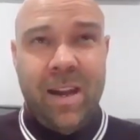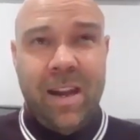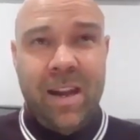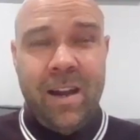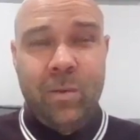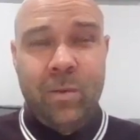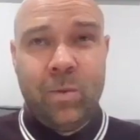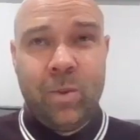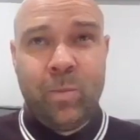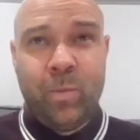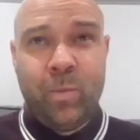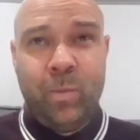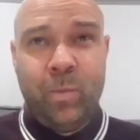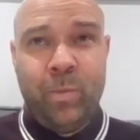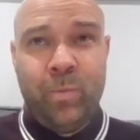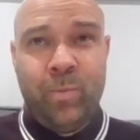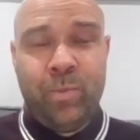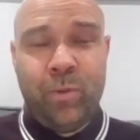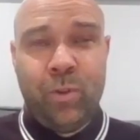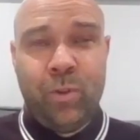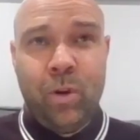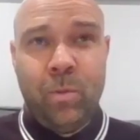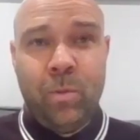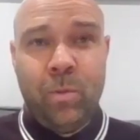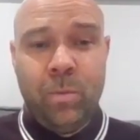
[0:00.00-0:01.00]
it was
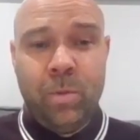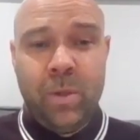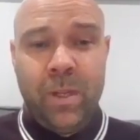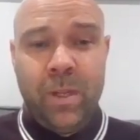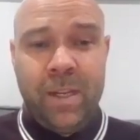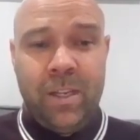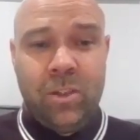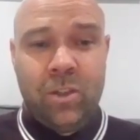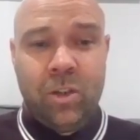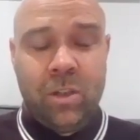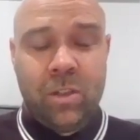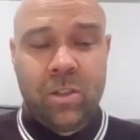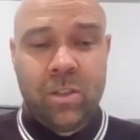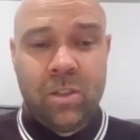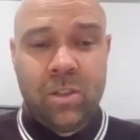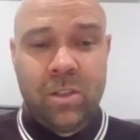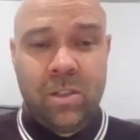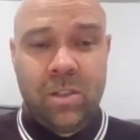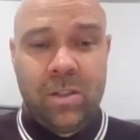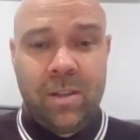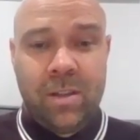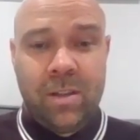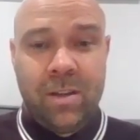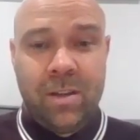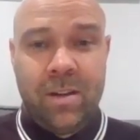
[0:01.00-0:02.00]
probably
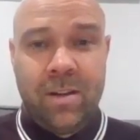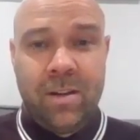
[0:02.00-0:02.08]
just